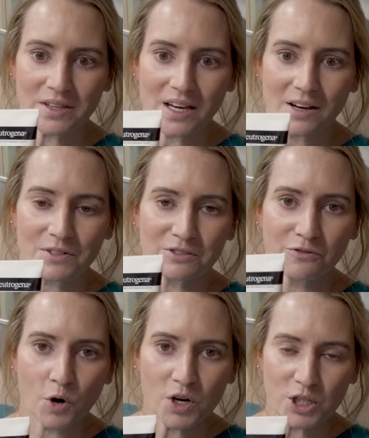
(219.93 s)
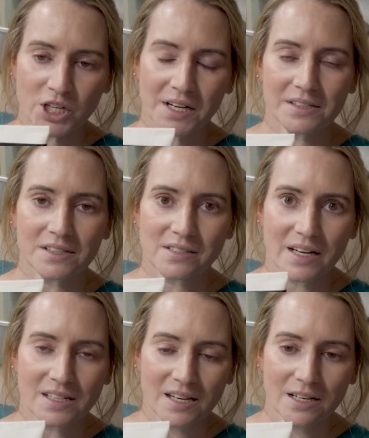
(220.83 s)
They have it in four shades. It's
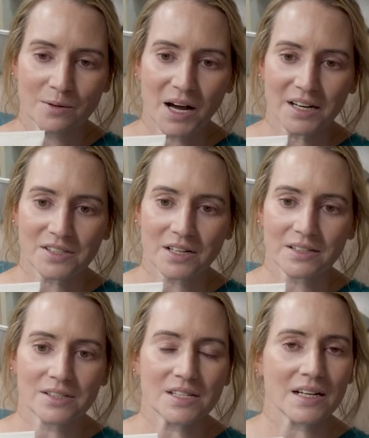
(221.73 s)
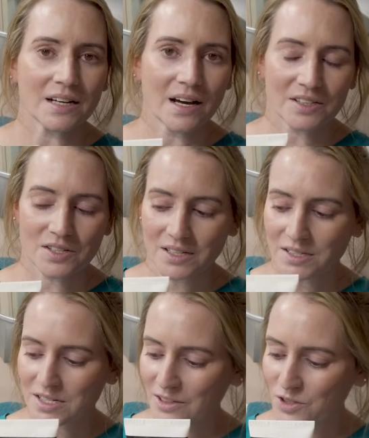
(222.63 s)
titanium oxide and zinc oxide
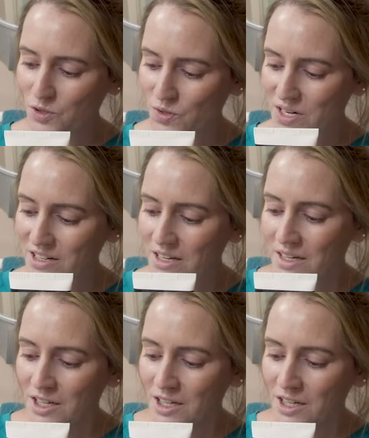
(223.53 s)
sunscreen.